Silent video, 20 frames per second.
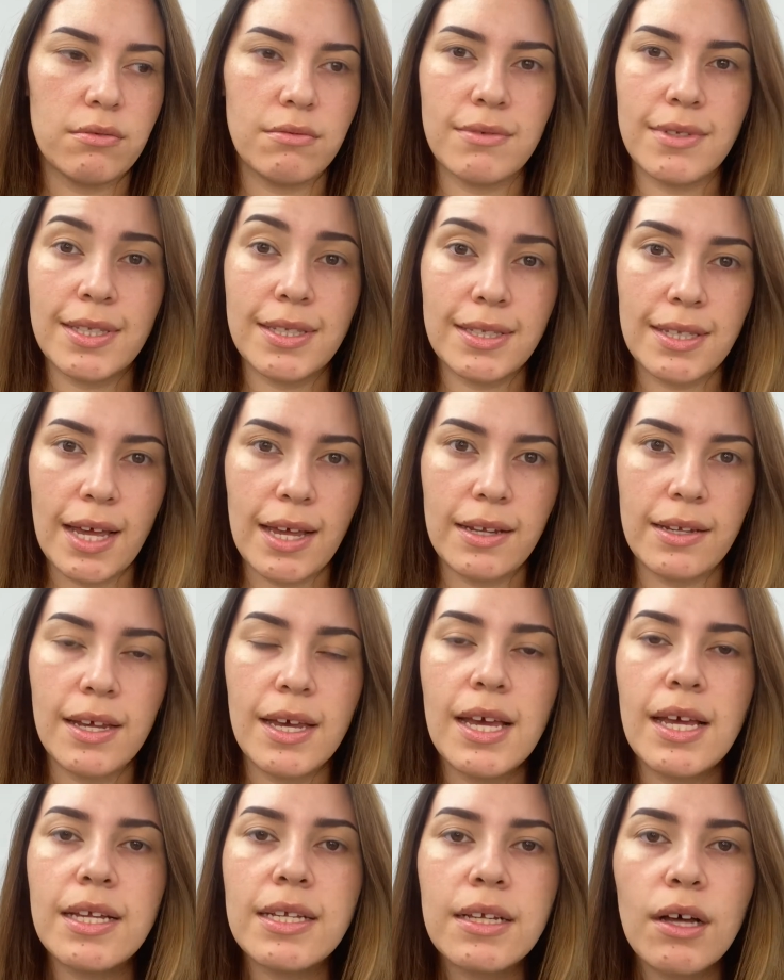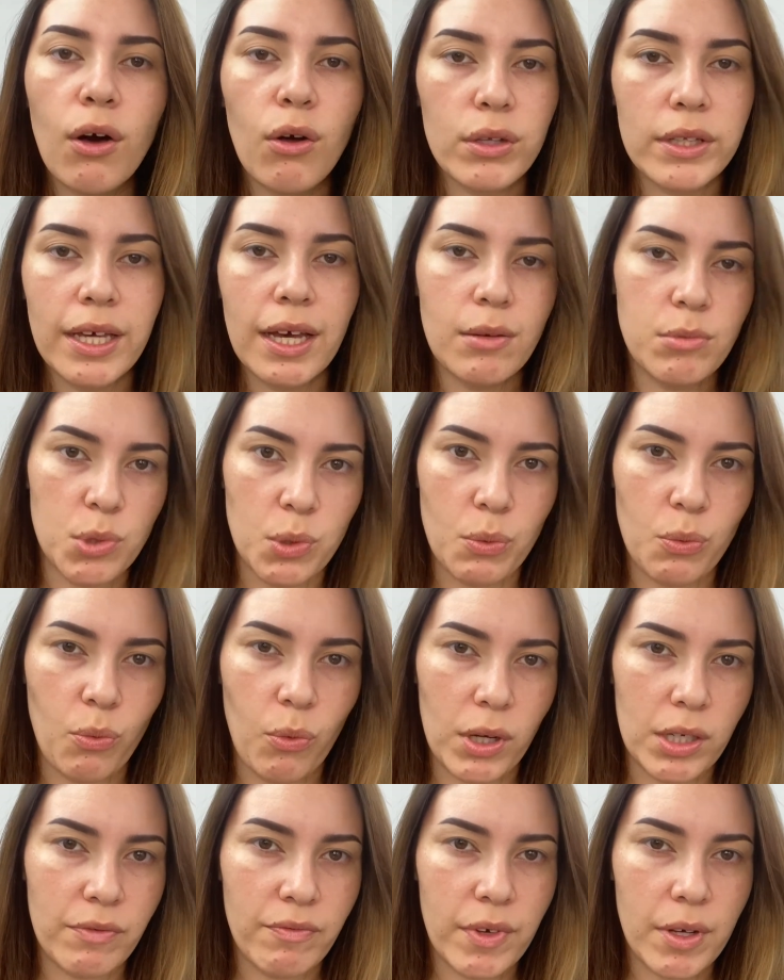set only comes with
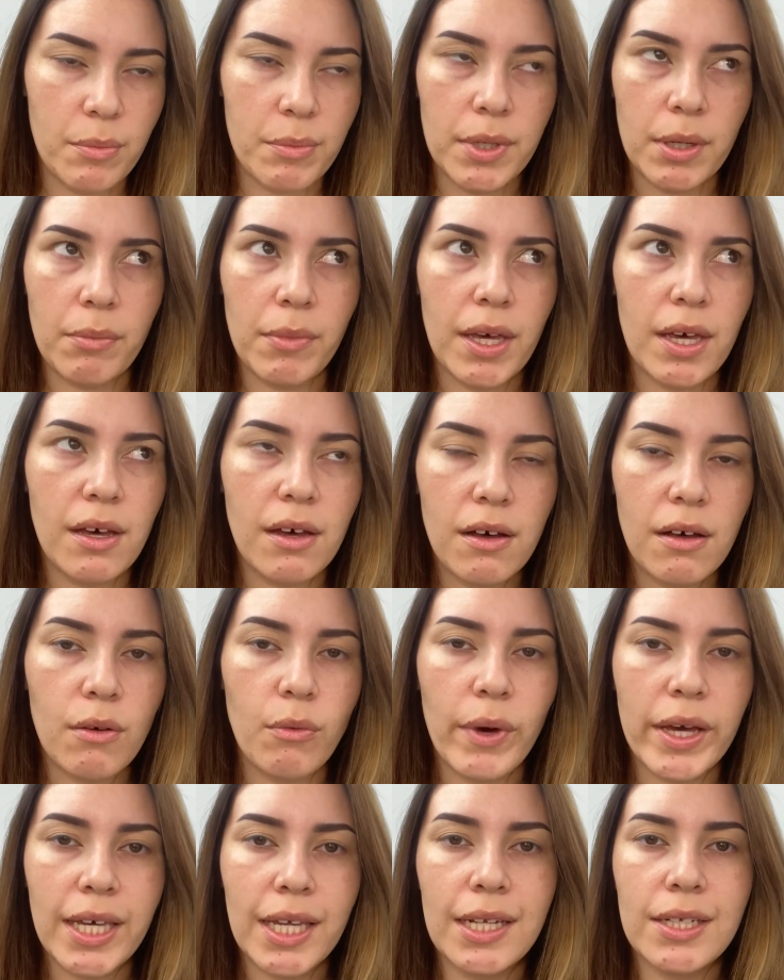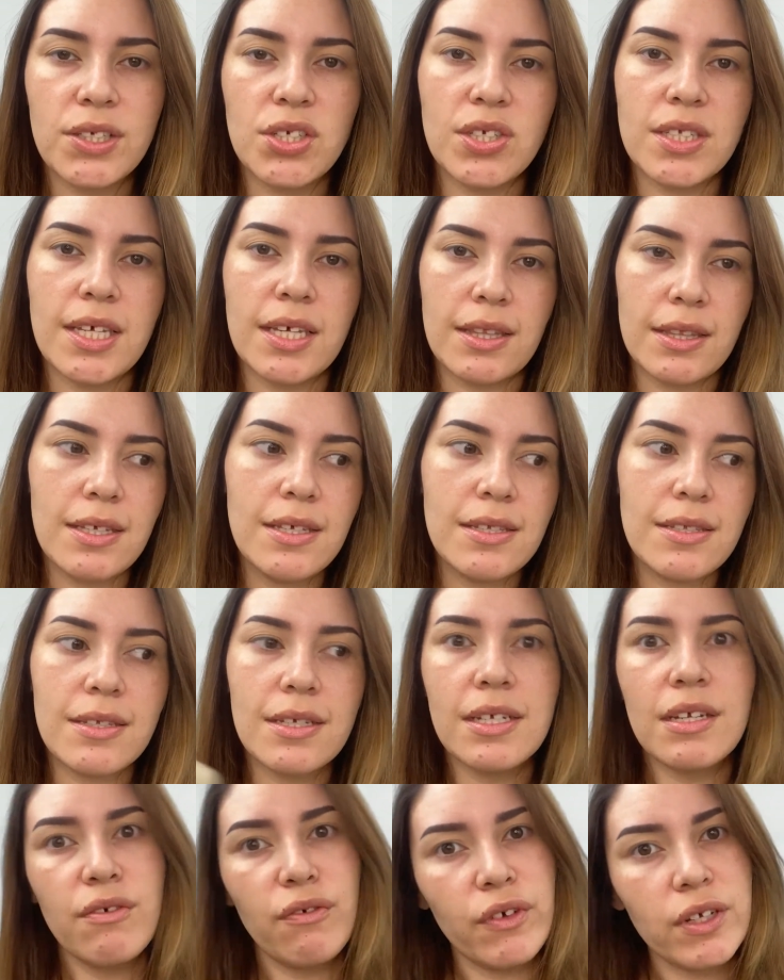one of them, and I'm like, oh, why can't I just get this
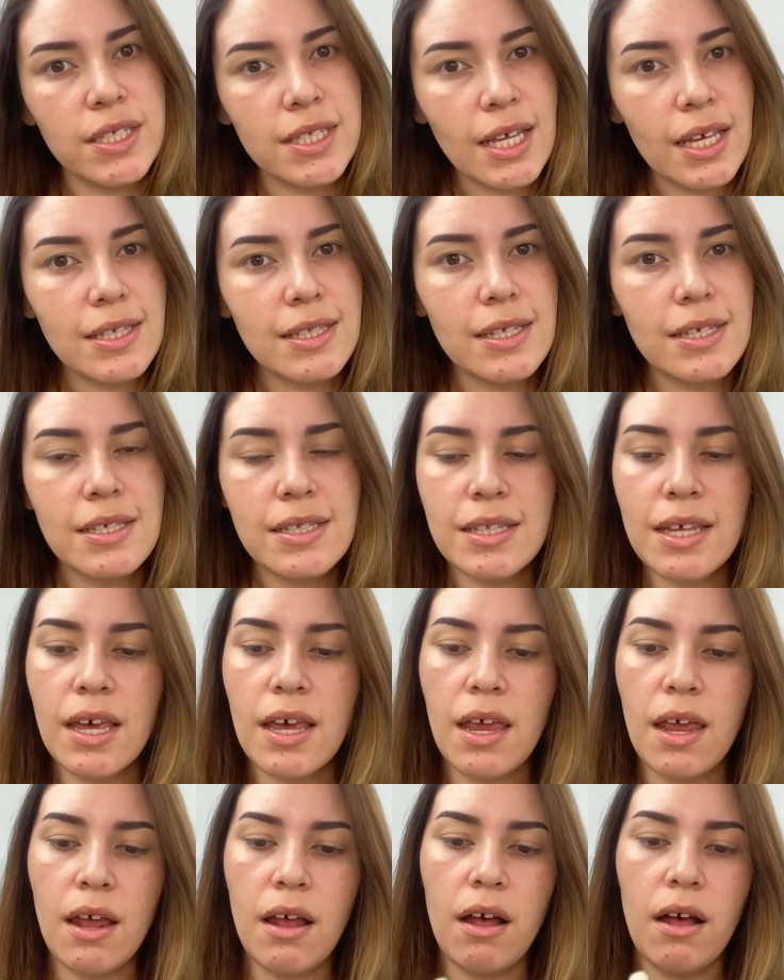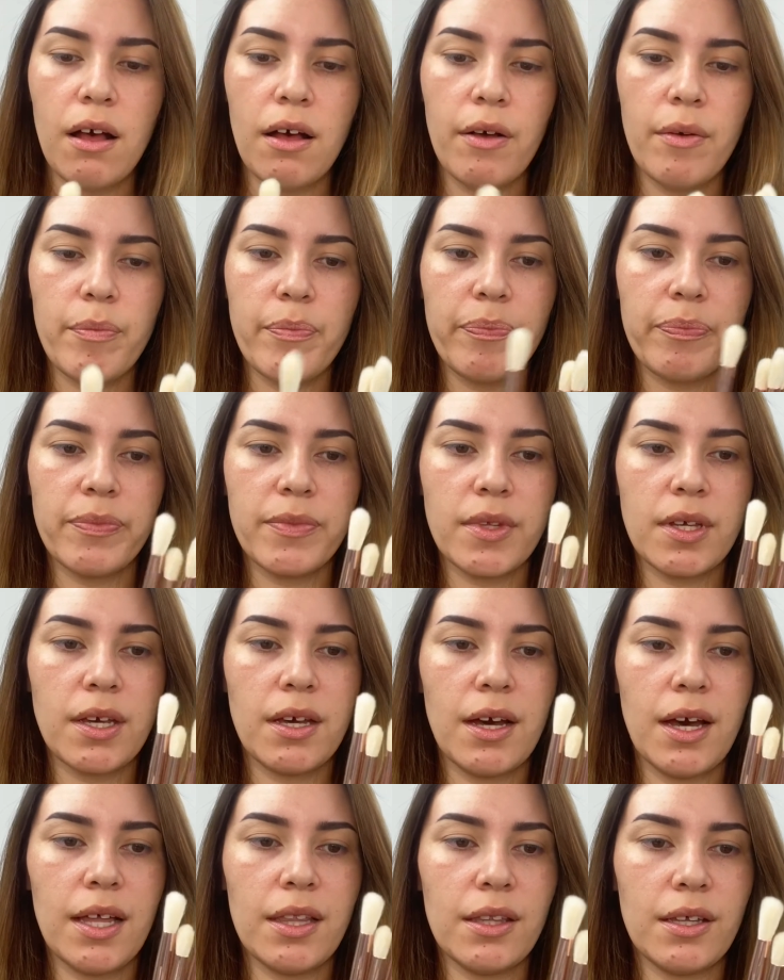in different sizes?
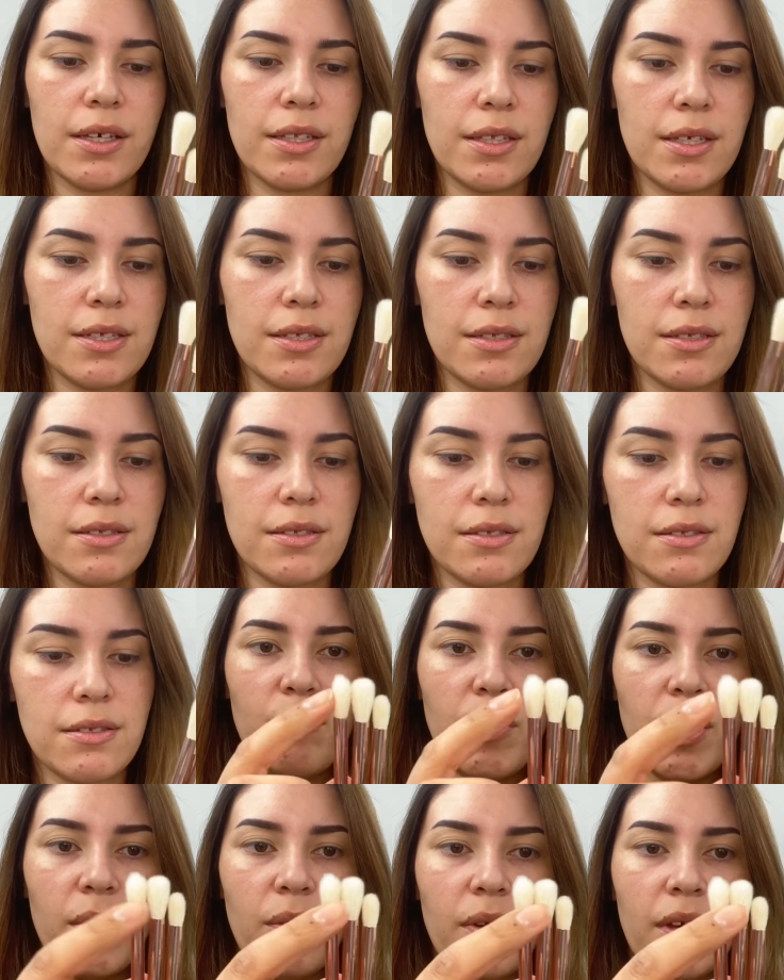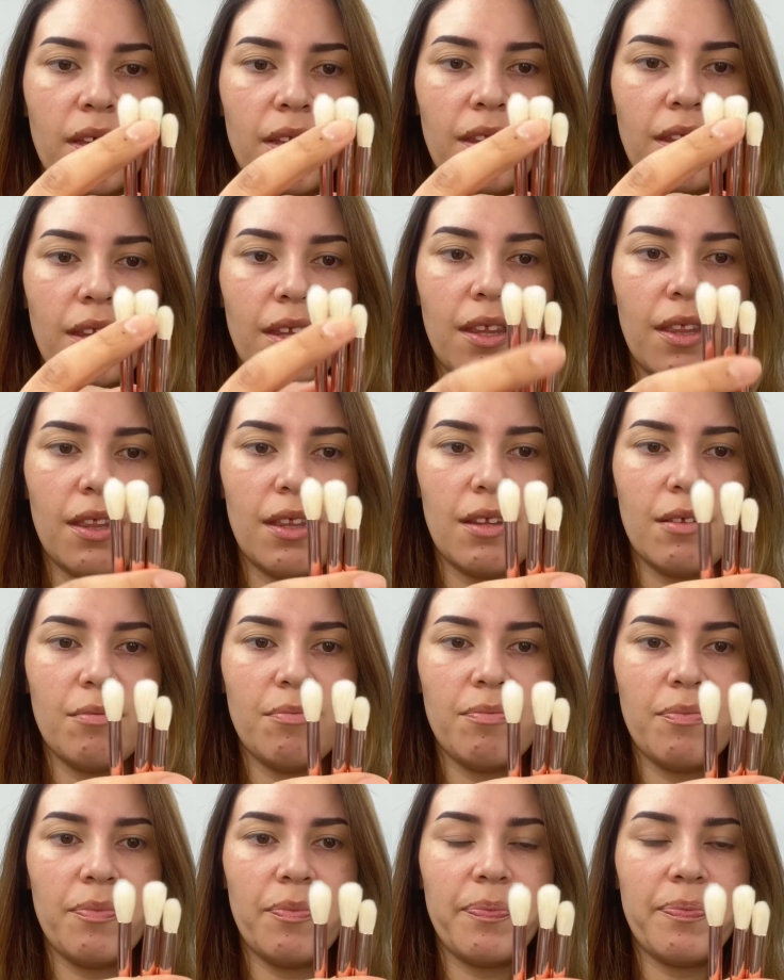And look at this big one,
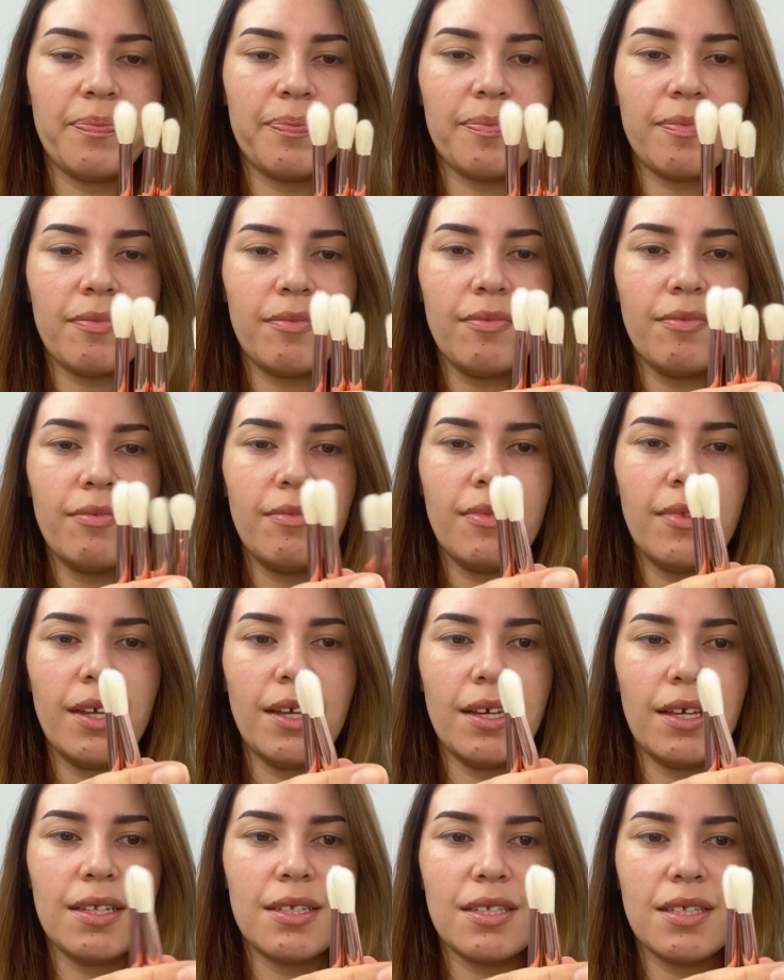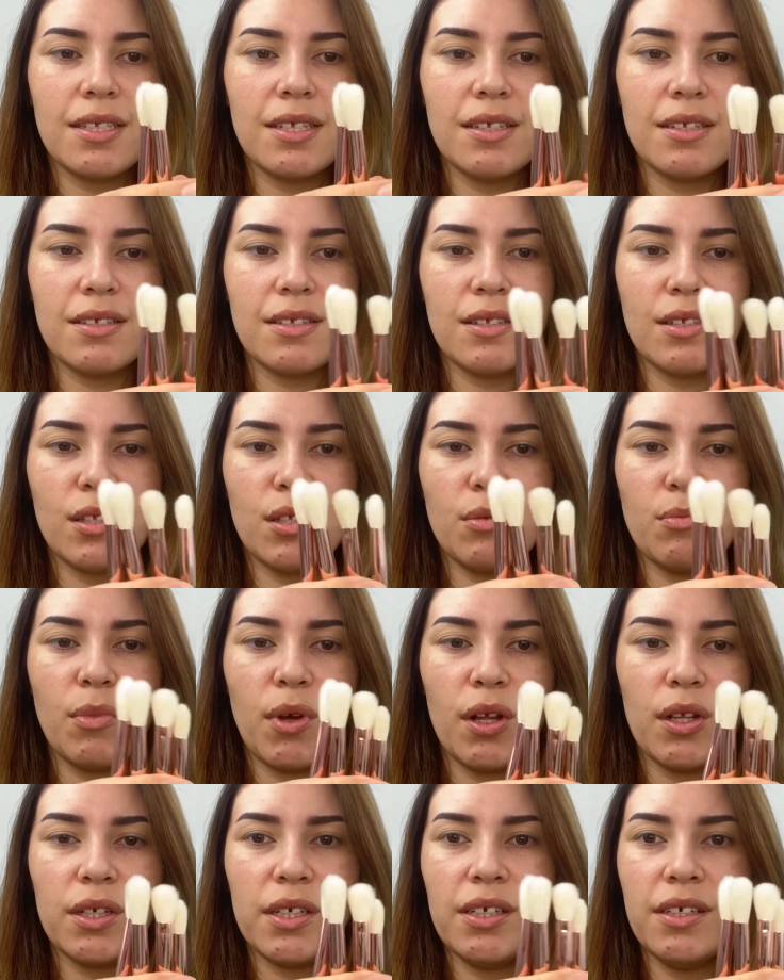then it gets
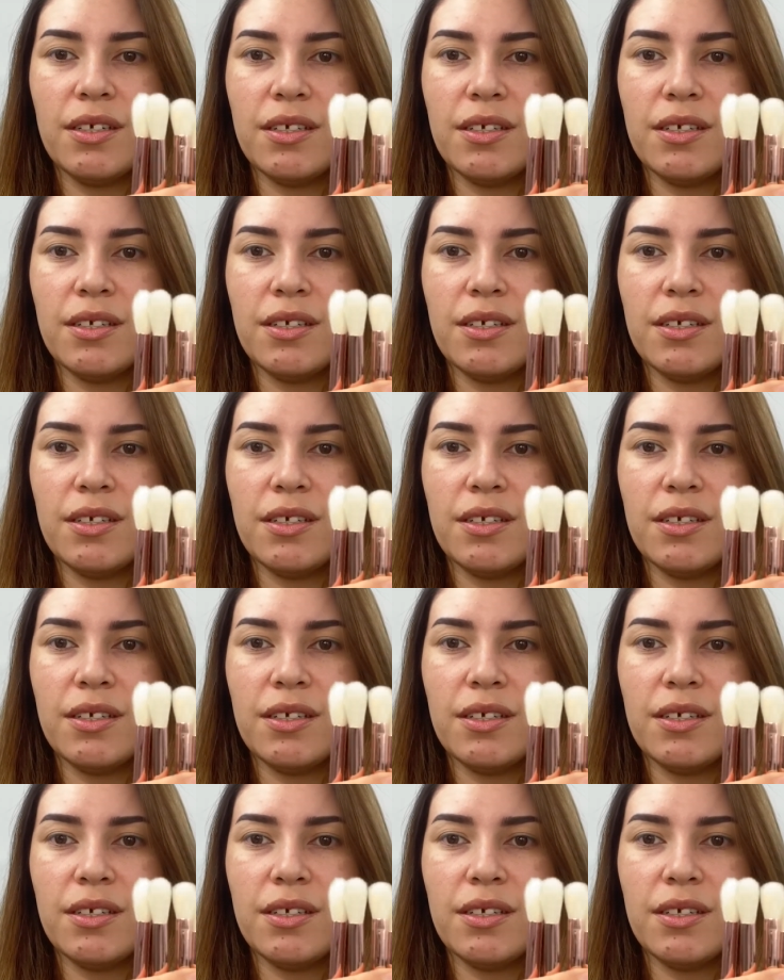smaller.